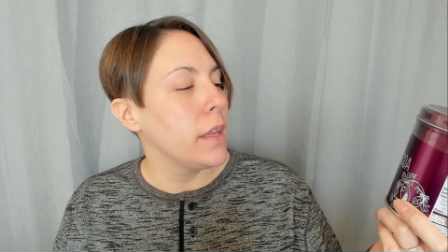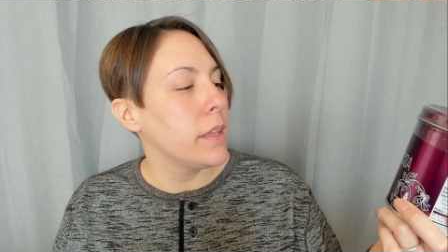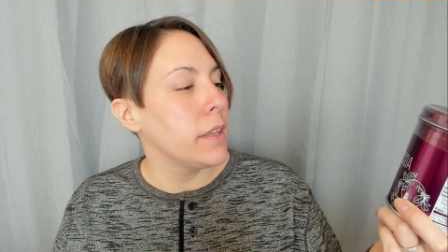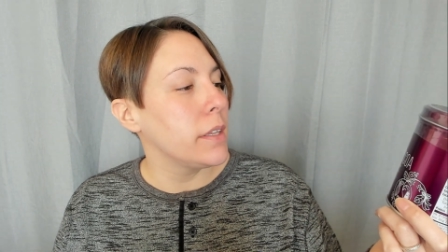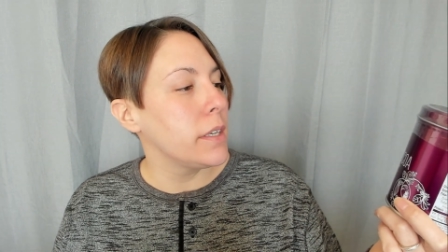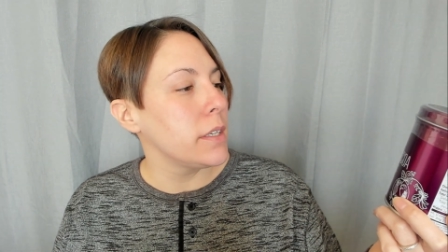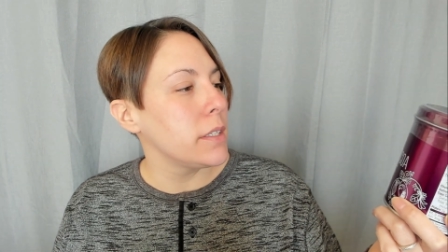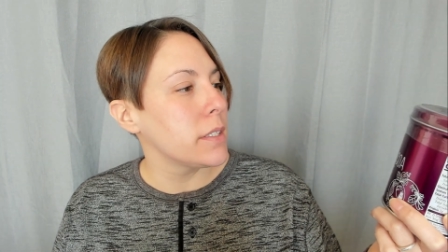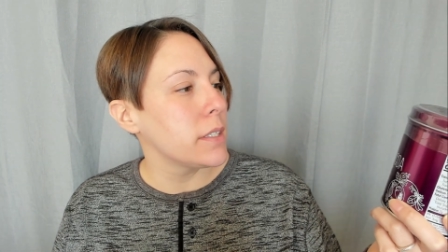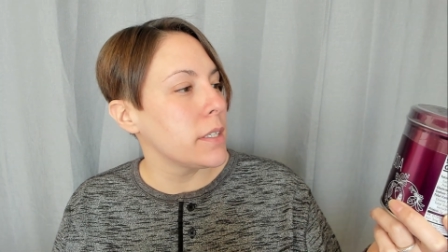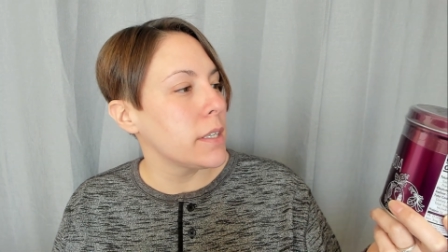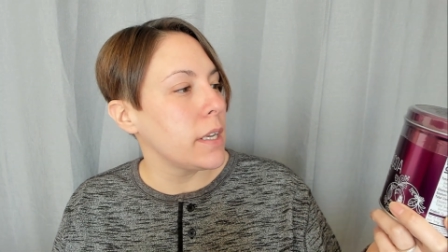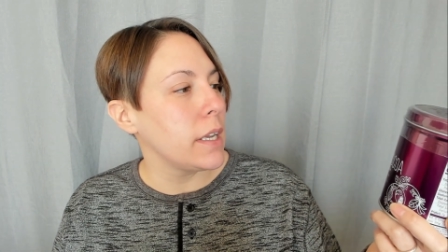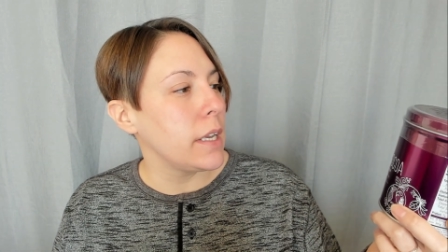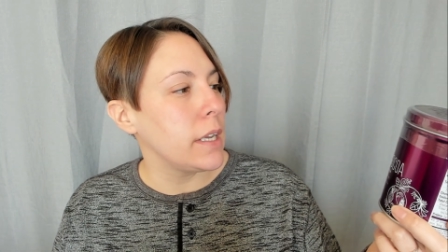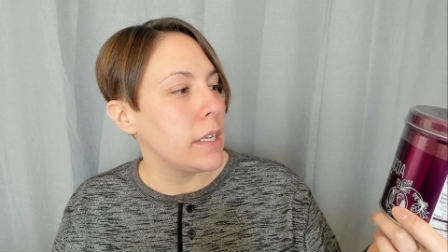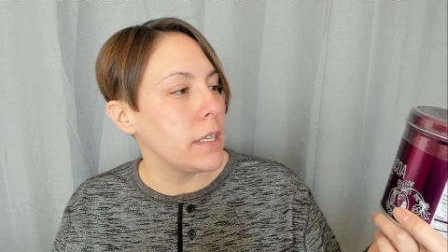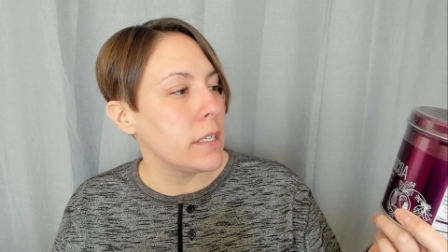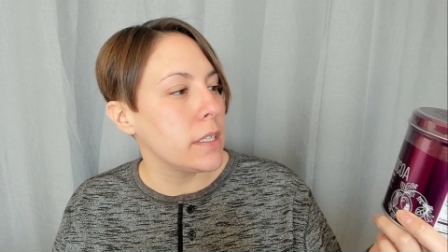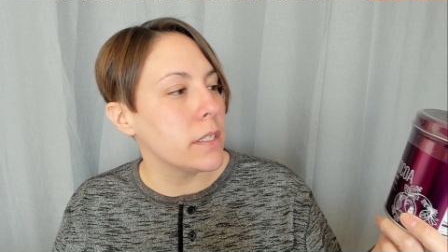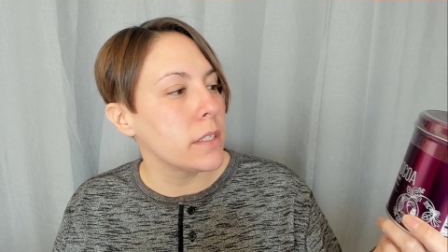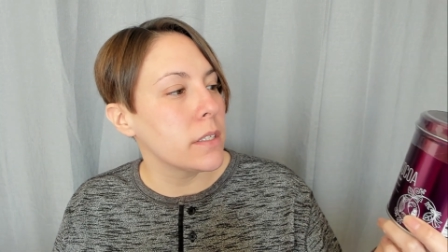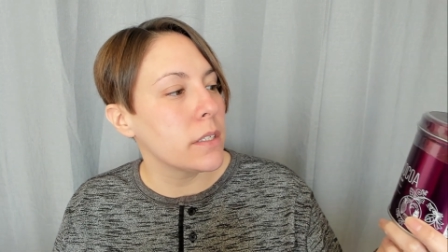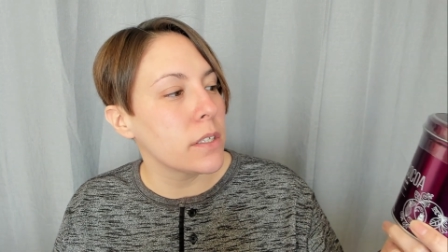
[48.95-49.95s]
This
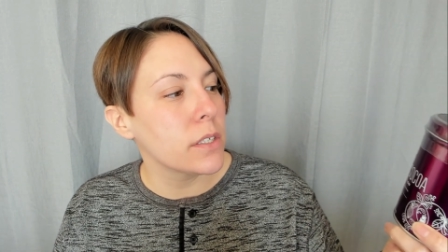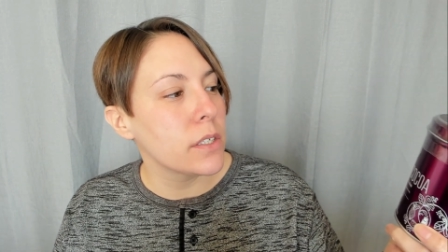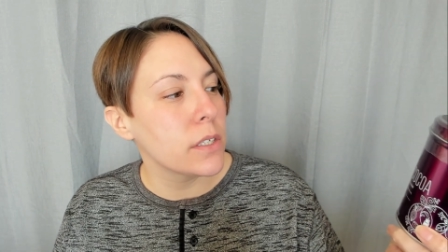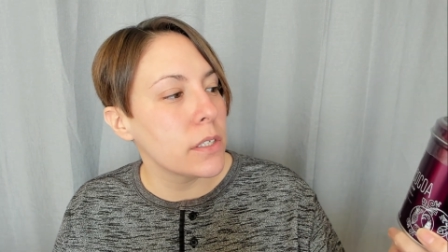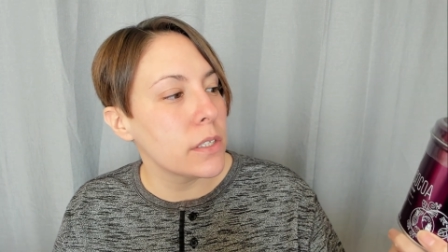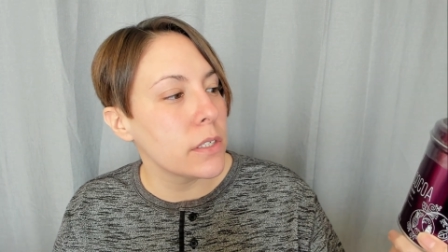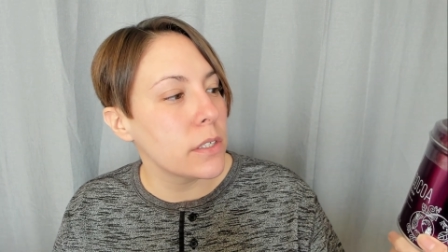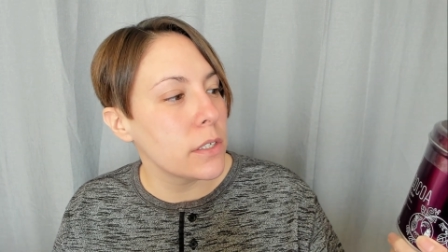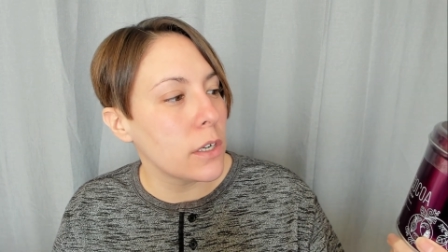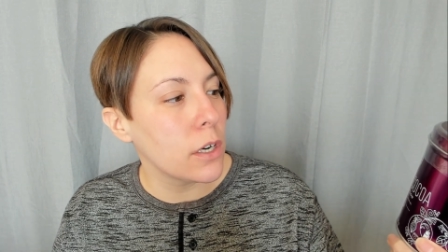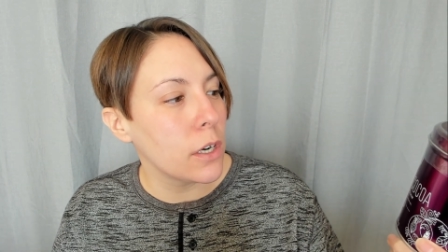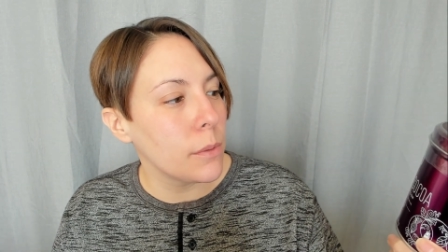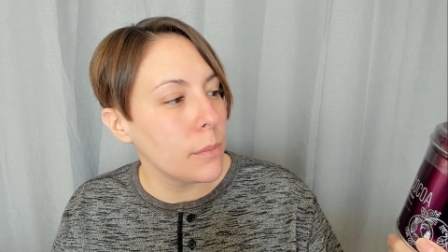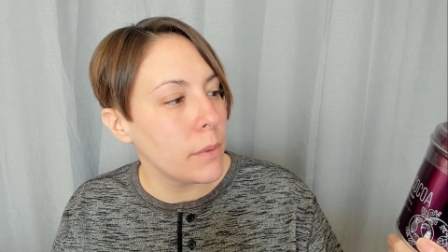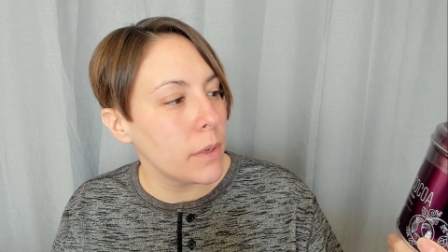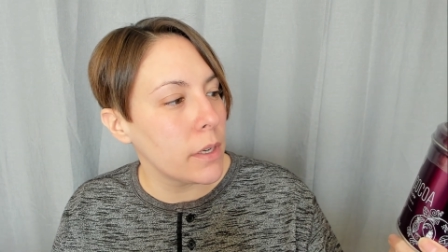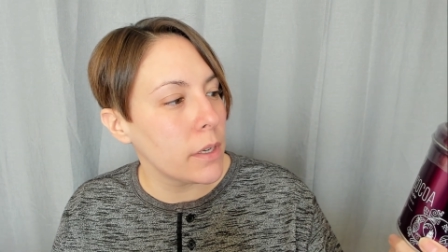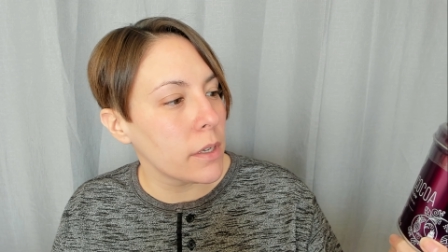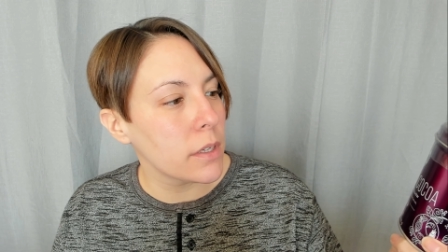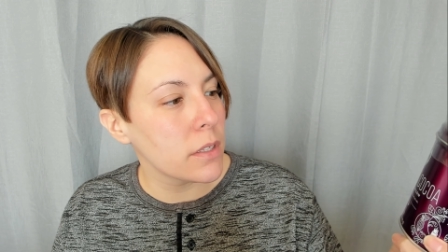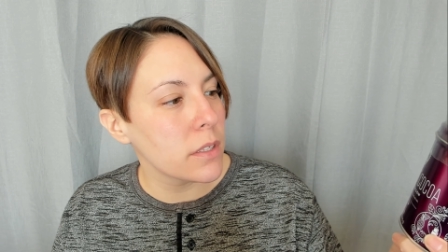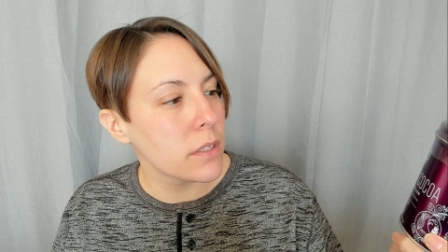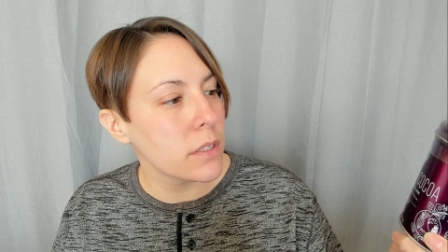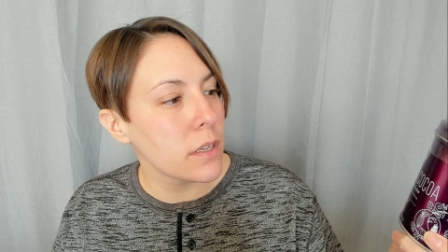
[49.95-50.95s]
is
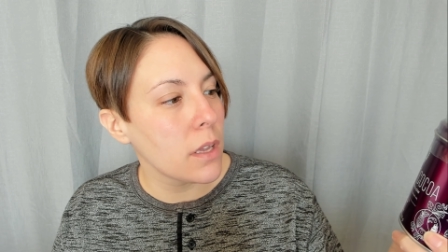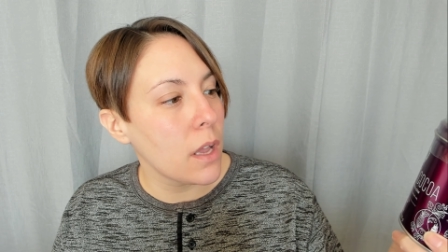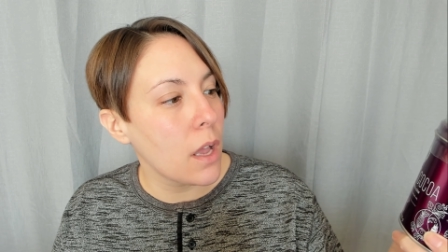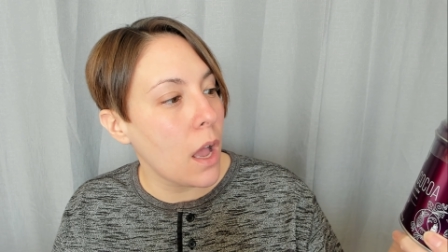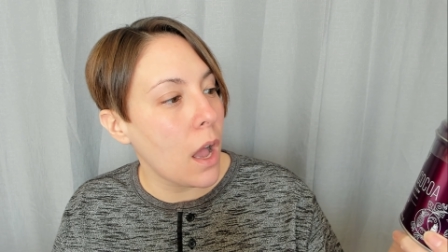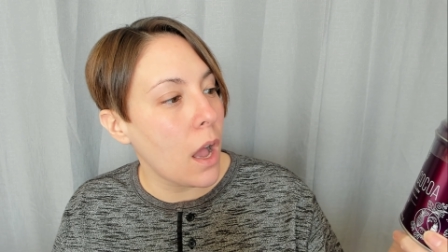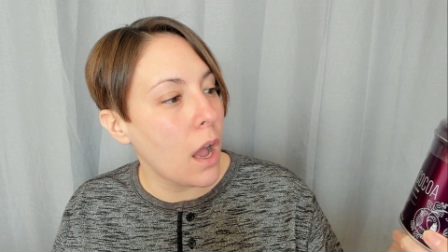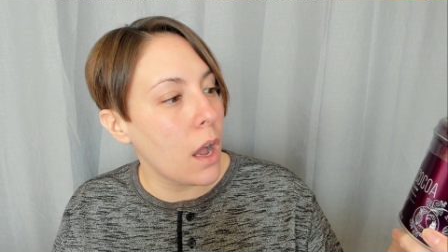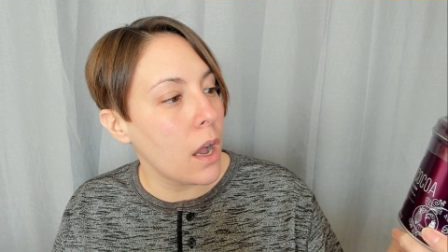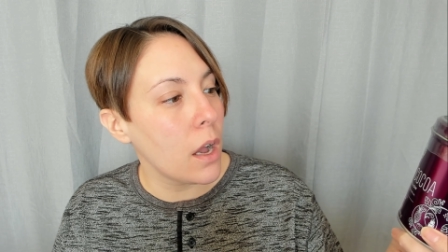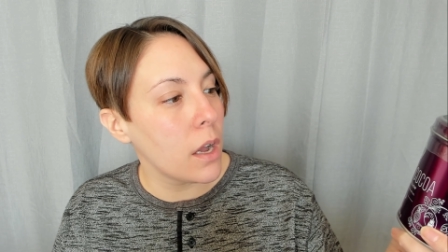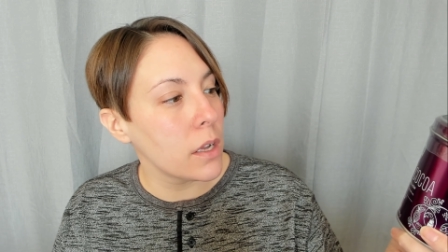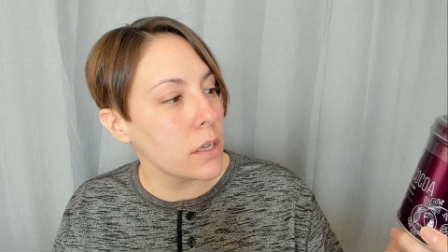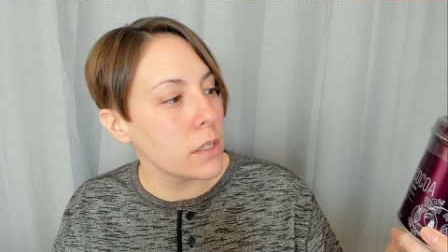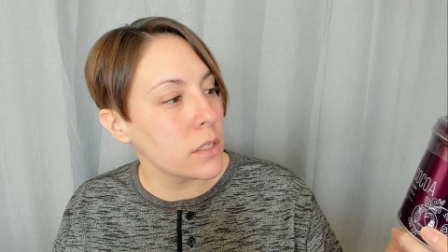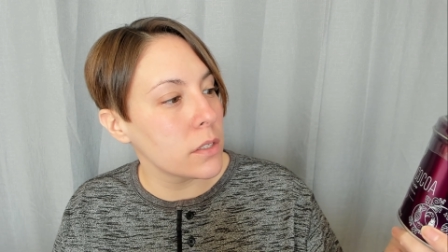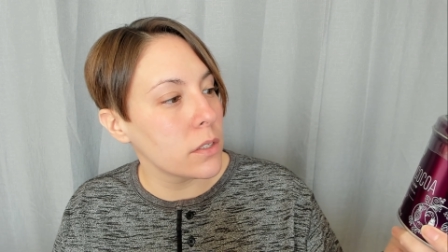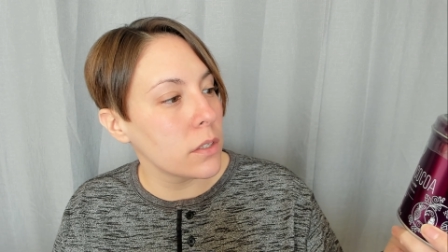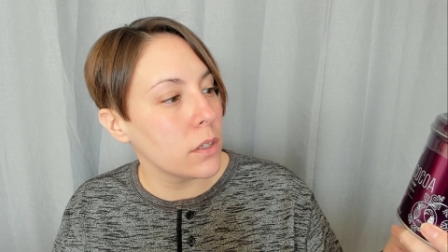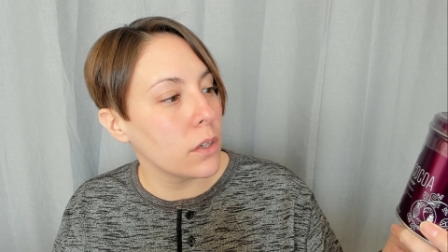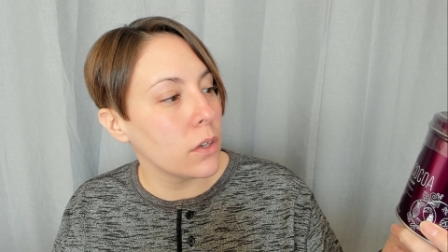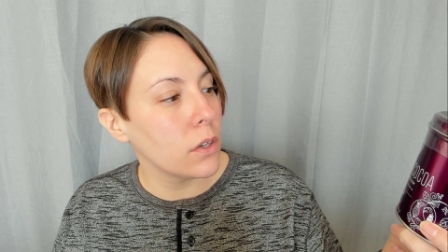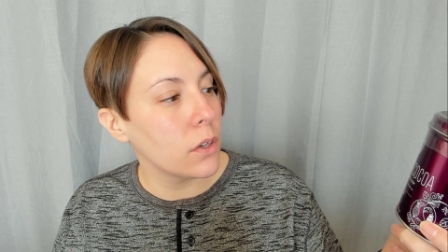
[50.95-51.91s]
Starbucks hot